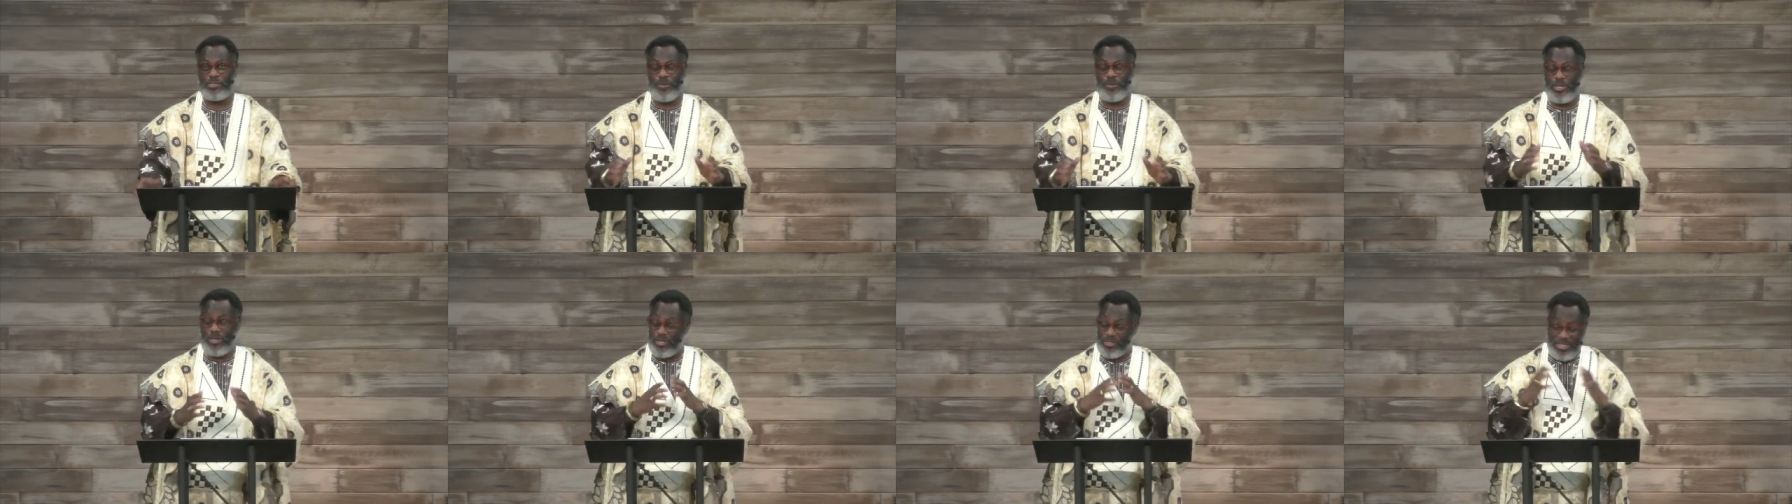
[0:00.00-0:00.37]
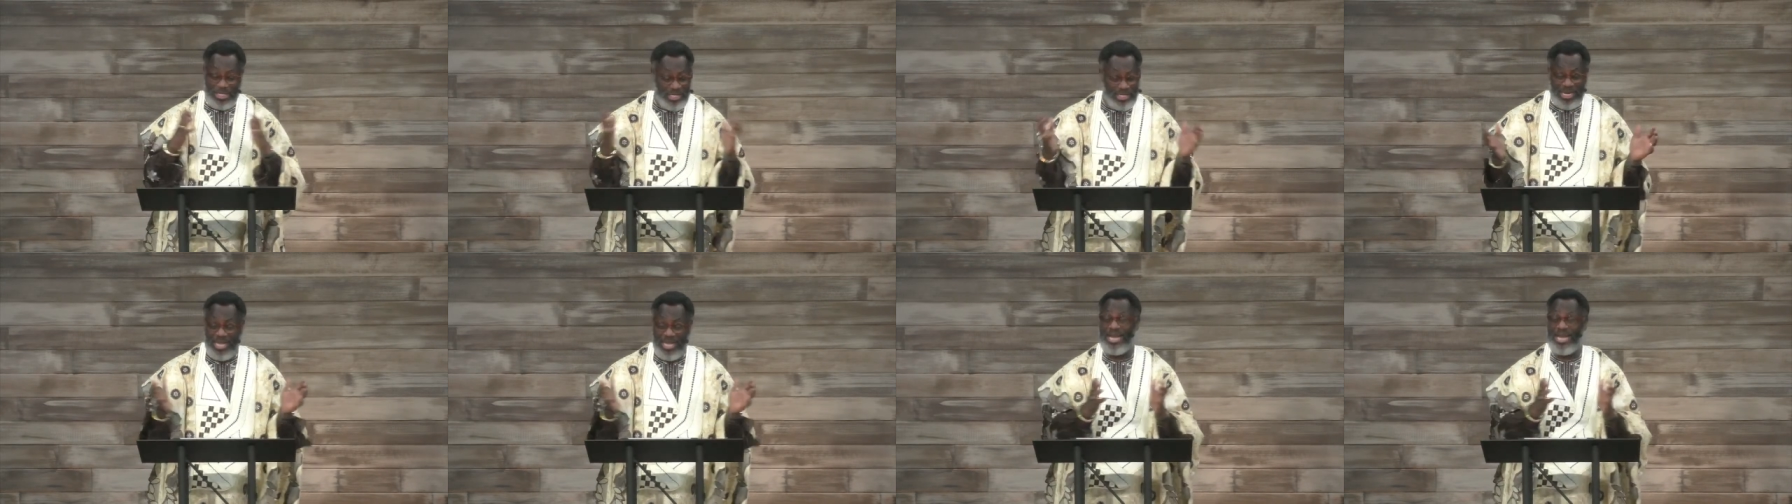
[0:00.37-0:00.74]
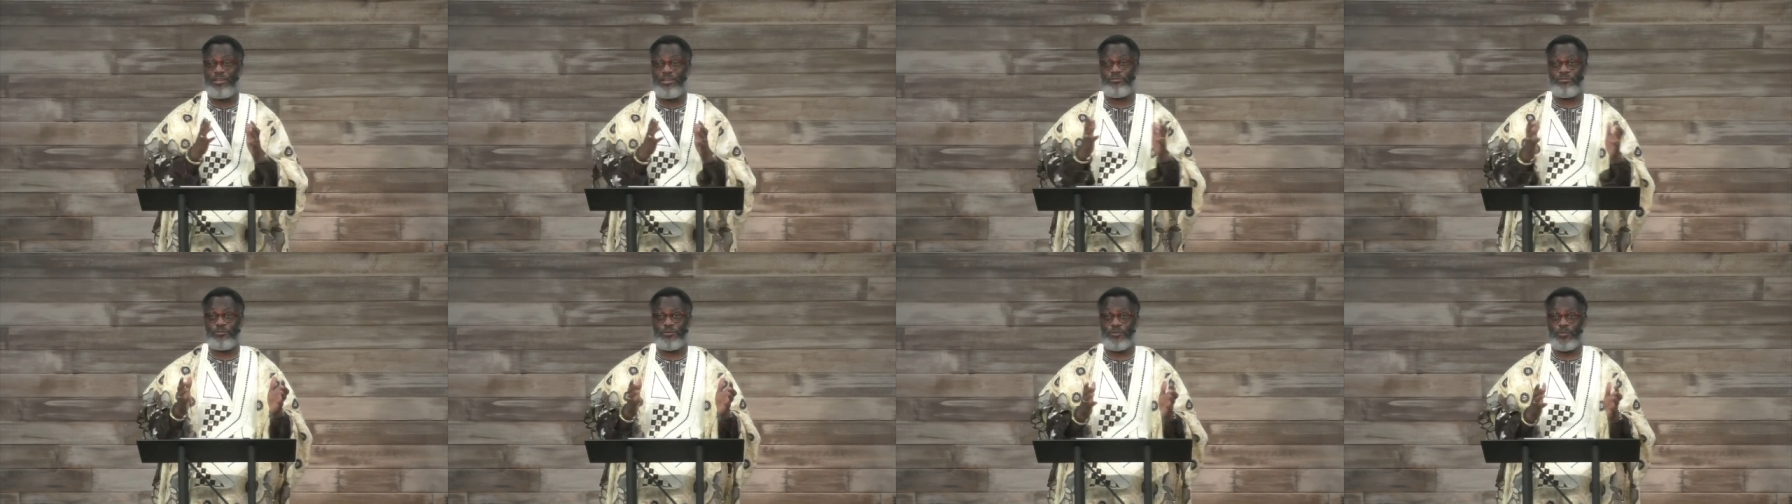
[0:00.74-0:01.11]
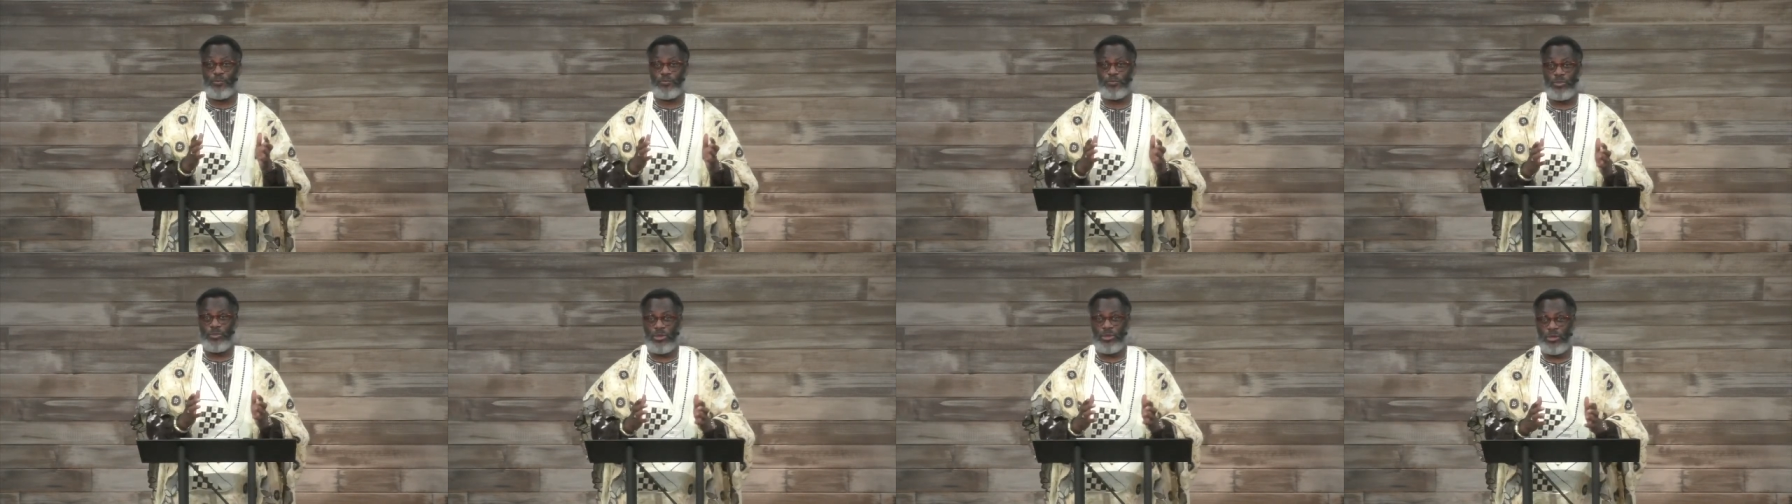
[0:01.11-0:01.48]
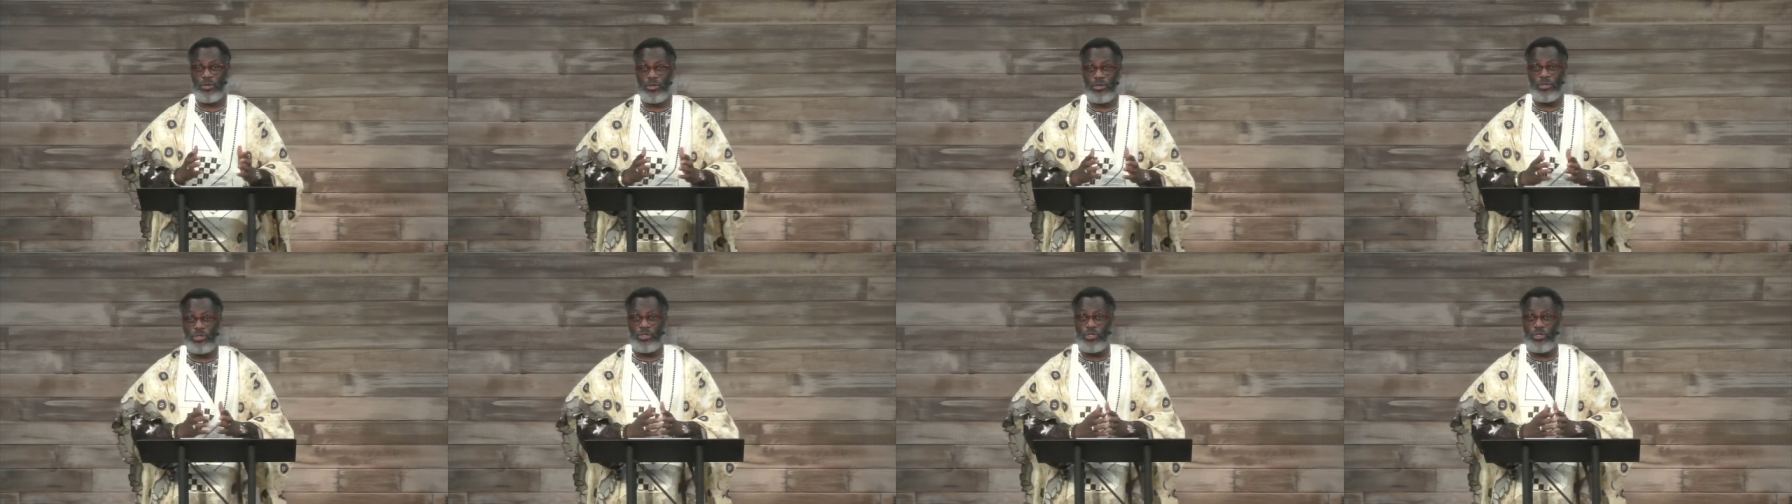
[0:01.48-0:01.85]
Because in life,
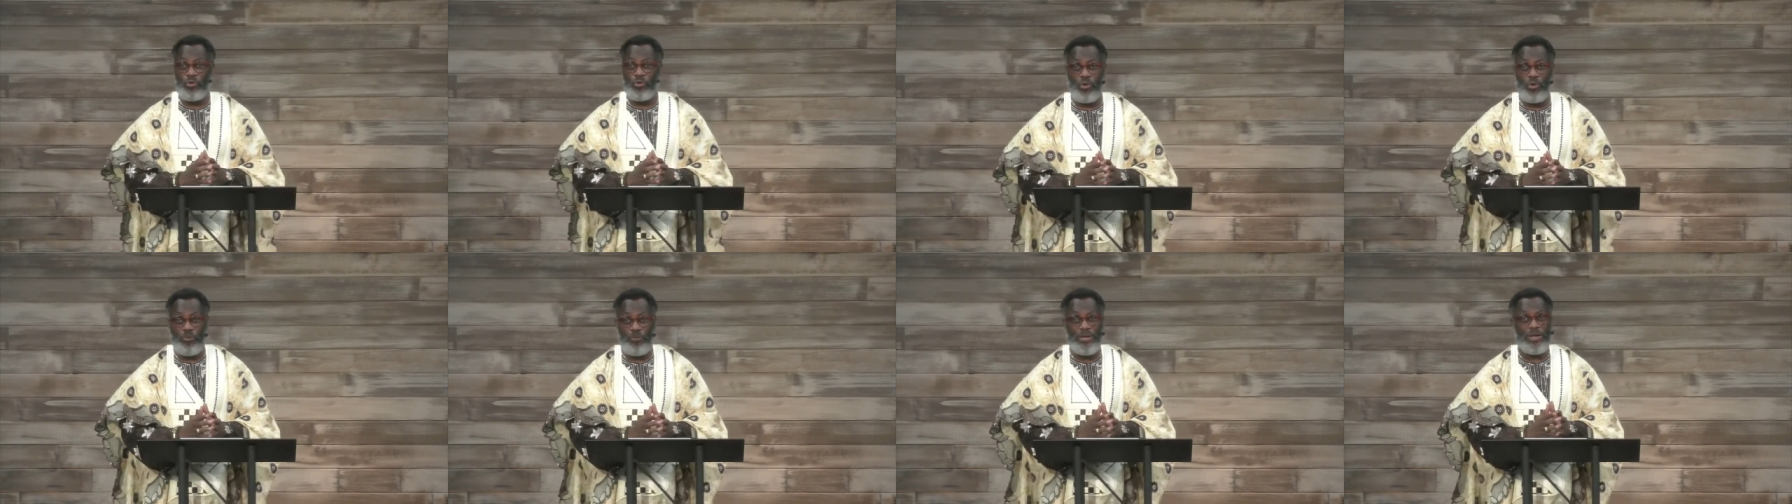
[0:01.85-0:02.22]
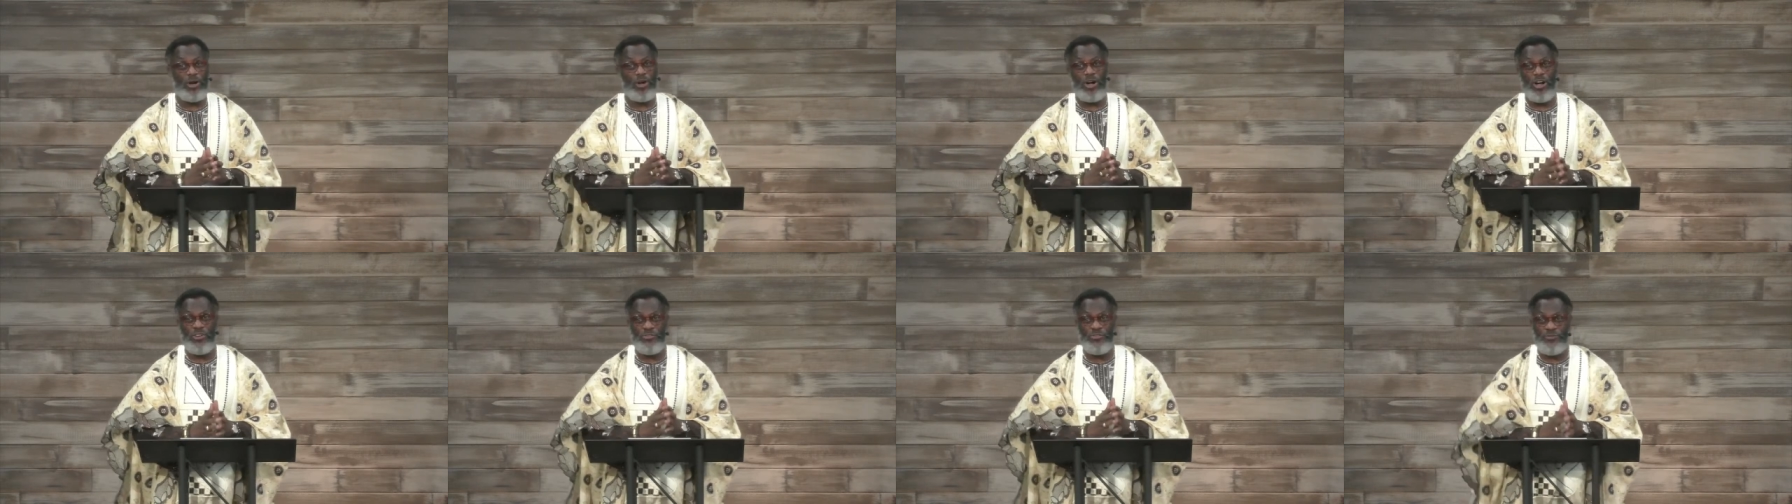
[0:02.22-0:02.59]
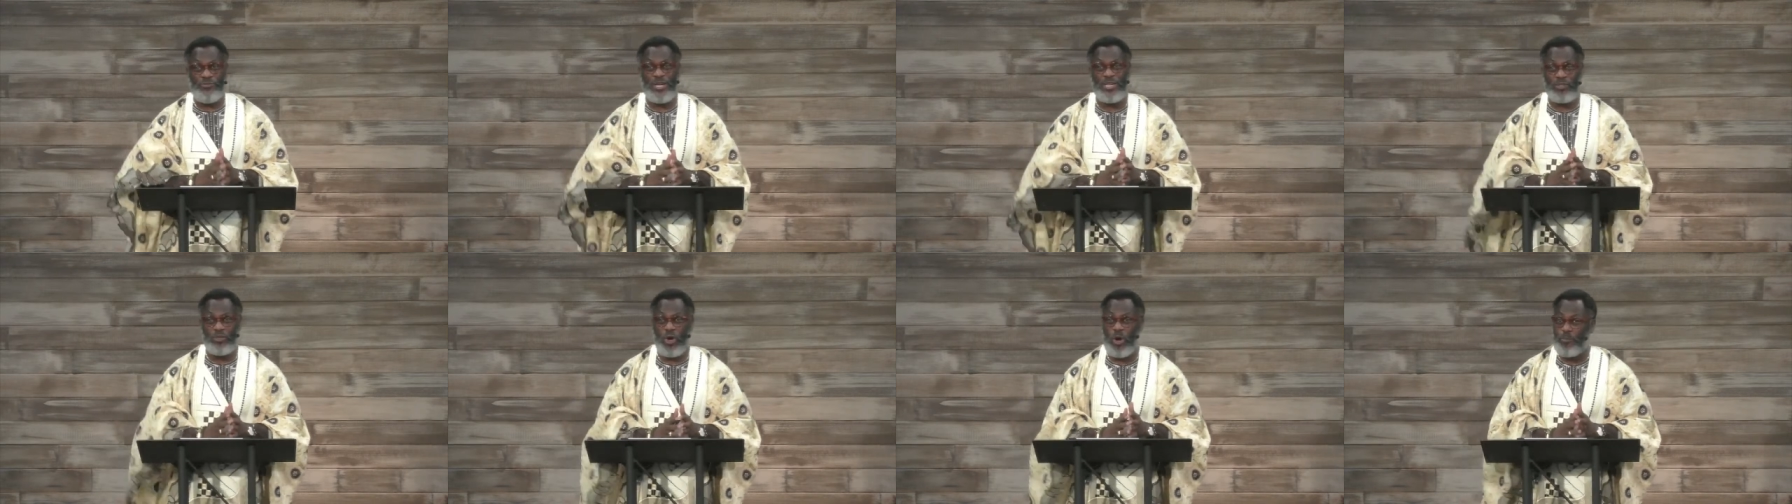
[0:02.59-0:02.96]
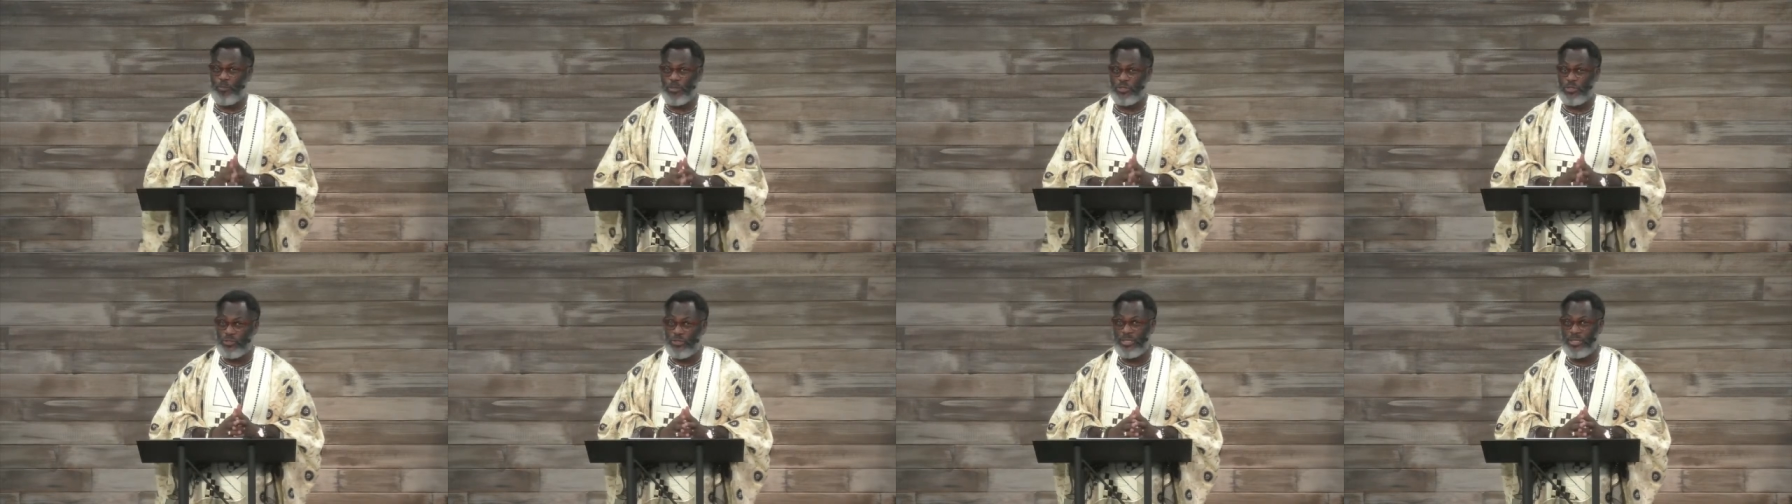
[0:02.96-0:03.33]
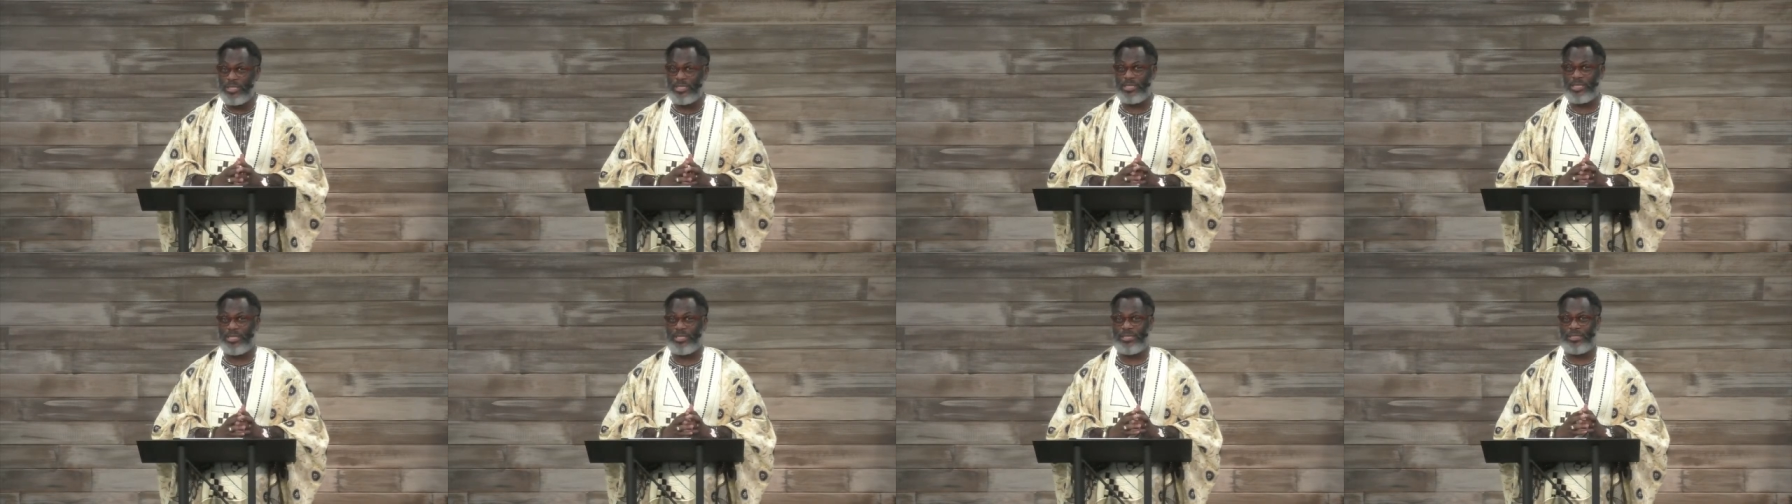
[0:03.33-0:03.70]
you will be offered
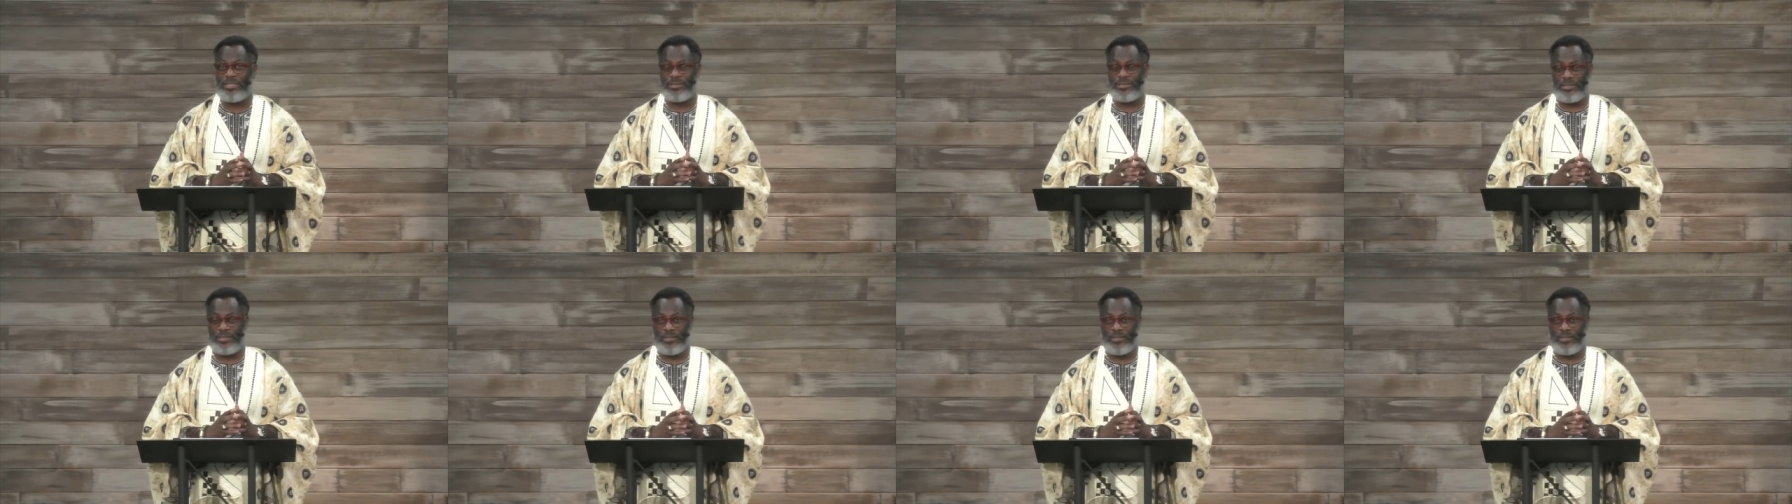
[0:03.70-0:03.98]
opportunity.